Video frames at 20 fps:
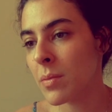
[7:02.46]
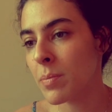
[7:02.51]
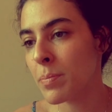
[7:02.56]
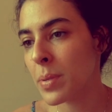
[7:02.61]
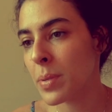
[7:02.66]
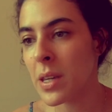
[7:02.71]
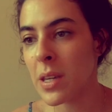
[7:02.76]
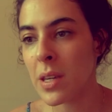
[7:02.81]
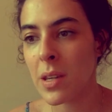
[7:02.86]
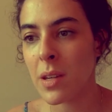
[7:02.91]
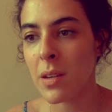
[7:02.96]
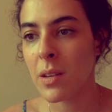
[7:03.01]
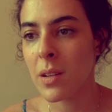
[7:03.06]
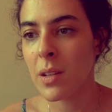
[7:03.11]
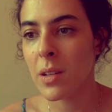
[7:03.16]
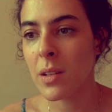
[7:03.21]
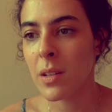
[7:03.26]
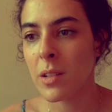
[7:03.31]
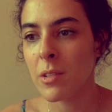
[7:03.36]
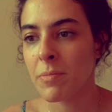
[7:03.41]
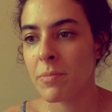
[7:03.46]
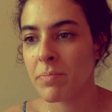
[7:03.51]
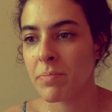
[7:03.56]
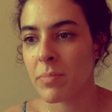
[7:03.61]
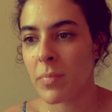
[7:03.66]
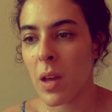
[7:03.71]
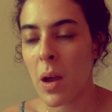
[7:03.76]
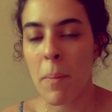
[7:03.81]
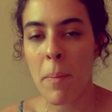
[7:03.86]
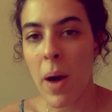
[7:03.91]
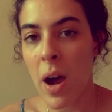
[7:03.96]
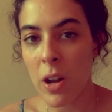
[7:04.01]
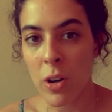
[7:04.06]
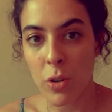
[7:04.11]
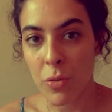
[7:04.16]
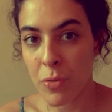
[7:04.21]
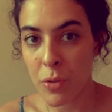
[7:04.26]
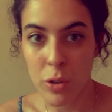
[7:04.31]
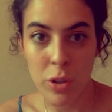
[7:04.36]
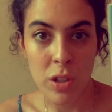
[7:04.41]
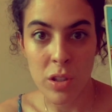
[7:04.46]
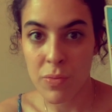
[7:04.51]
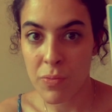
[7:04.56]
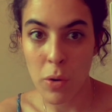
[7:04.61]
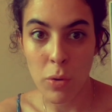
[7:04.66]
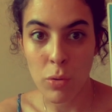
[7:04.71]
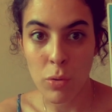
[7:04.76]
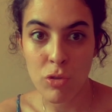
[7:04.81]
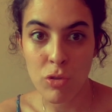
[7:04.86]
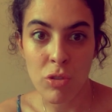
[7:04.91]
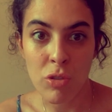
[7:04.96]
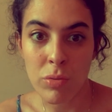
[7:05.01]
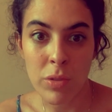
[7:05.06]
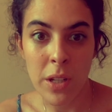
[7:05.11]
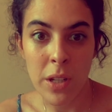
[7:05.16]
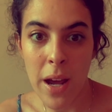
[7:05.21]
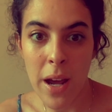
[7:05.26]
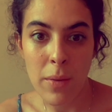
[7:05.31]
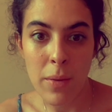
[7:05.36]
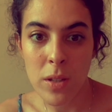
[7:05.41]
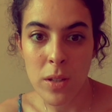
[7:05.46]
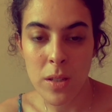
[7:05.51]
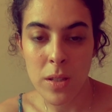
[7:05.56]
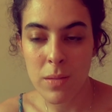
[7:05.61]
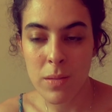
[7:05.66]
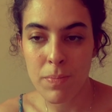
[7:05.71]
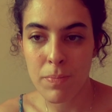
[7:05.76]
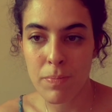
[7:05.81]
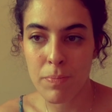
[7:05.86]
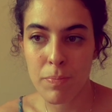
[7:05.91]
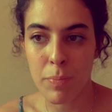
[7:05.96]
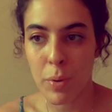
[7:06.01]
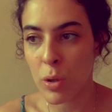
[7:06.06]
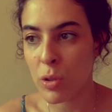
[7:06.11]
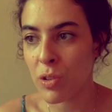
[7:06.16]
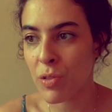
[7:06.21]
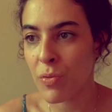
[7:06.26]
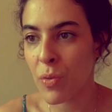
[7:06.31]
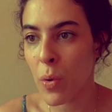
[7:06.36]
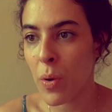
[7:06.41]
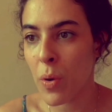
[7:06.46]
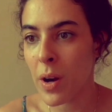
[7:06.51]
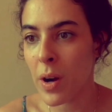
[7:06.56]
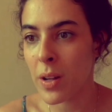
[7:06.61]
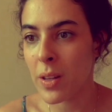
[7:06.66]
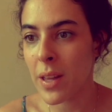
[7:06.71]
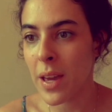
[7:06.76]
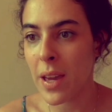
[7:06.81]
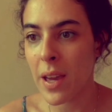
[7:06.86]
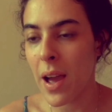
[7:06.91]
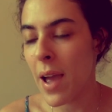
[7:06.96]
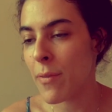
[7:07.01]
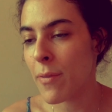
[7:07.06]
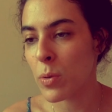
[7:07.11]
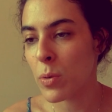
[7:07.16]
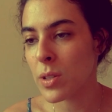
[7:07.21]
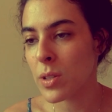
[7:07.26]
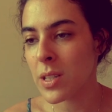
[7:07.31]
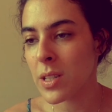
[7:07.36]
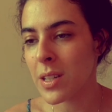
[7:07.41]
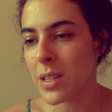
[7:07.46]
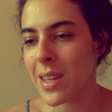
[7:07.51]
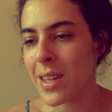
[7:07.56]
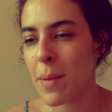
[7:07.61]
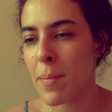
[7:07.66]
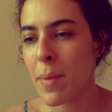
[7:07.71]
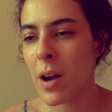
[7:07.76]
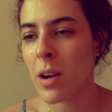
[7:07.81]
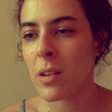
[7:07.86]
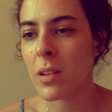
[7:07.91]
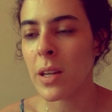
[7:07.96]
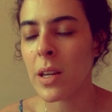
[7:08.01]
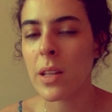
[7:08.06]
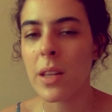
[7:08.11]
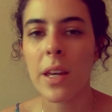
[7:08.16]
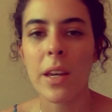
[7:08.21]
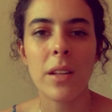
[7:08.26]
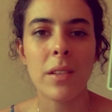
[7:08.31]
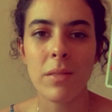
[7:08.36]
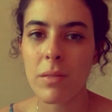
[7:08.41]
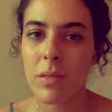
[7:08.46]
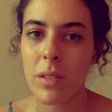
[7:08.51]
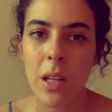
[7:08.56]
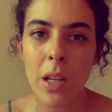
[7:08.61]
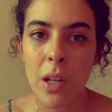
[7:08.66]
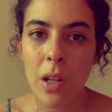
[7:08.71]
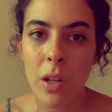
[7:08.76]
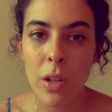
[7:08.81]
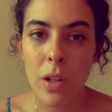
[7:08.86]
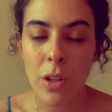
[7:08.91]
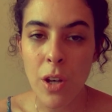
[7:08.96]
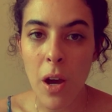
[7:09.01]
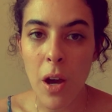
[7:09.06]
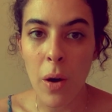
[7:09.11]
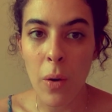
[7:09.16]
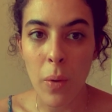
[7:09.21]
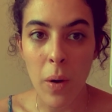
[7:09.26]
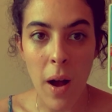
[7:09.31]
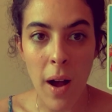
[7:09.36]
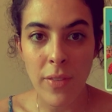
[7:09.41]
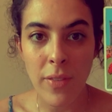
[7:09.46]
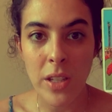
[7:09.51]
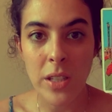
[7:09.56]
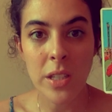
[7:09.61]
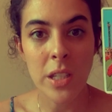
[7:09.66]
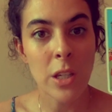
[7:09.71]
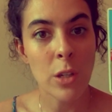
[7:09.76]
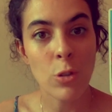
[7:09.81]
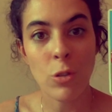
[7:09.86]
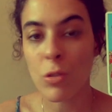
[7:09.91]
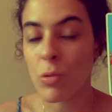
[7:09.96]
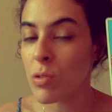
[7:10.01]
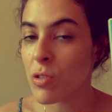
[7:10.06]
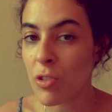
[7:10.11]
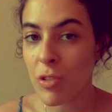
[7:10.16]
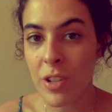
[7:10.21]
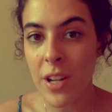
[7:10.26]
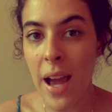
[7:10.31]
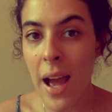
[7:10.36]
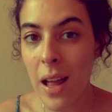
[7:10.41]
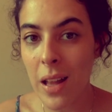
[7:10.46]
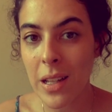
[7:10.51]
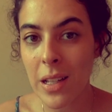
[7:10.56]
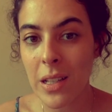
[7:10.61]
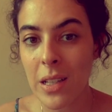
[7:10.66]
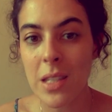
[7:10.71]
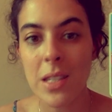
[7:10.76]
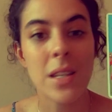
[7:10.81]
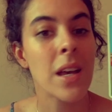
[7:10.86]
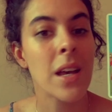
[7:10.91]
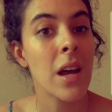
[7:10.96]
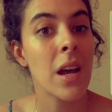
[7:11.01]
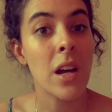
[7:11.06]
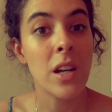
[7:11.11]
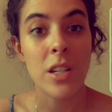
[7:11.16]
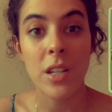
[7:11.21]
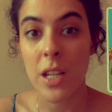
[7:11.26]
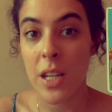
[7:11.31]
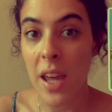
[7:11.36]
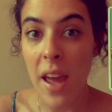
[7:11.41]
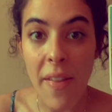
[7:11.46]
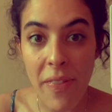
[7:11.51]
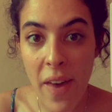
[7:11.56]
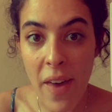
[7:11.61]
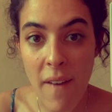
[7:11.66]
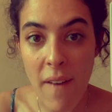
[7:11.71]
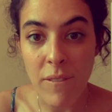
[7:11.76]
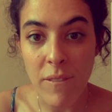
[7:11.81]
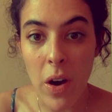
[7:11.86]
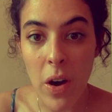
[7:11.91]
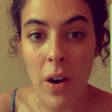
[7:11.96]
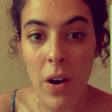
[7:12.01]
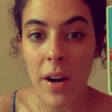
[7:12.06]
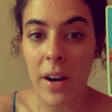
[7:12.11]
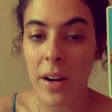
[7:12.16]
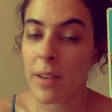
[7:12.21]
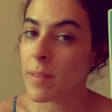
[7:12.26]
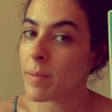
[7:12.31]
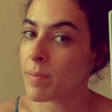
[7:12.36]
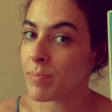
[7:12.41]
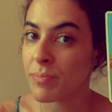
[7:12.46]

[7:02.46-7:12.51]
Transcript: be a model for this photo shoot that I was booked for. Like, everyone's going to think I'm ugly. Like, no, obviously you used your talents to get that far.